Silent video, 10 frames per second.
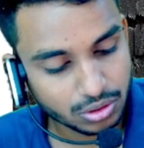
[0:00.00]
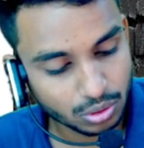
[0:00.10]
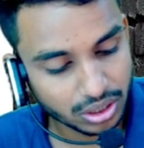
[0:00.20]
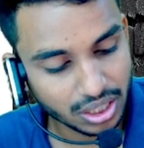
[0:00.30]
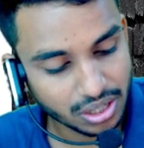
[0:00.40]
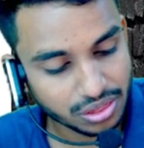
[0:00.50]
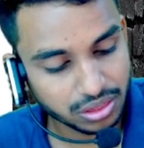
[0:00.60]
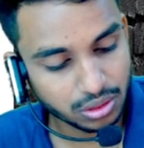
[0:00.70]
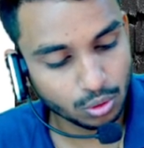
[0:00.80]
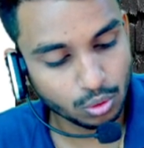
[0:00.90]
So yes,
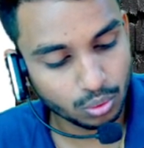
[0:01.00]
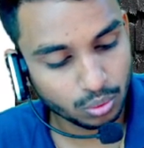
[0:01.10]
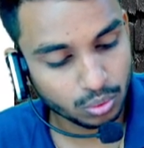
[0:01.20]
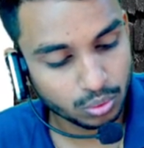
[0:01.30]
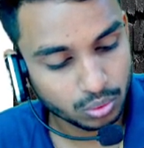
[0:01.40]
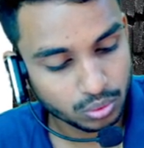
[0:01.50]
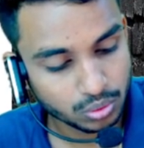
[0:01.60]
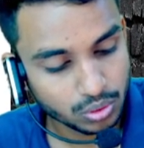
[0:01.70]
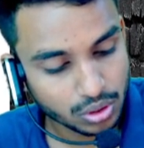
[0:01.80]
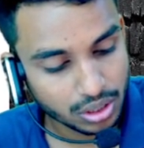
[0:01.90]
no,
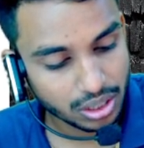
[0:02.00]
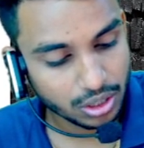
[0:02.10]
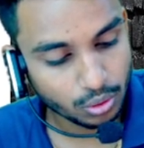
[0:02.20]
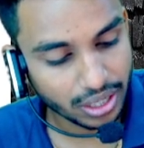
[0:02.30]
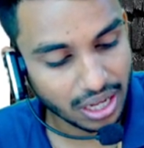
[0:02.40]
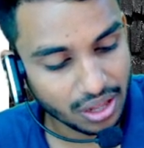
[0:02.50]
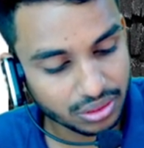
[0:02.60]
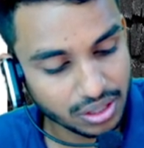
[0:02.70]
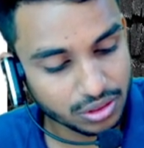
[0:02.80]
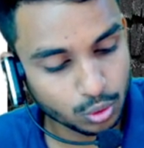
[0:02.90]
you can
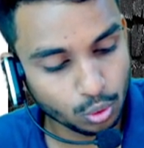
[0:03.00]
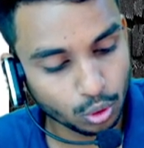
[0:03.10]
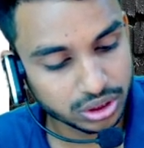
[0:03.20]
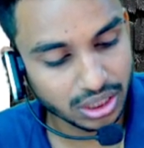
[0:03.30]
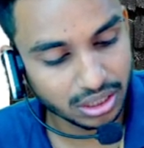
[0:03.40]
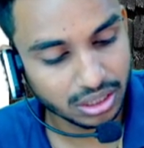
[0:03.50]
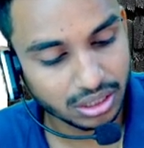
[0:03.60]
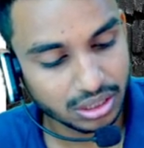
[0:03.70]
ask this two question.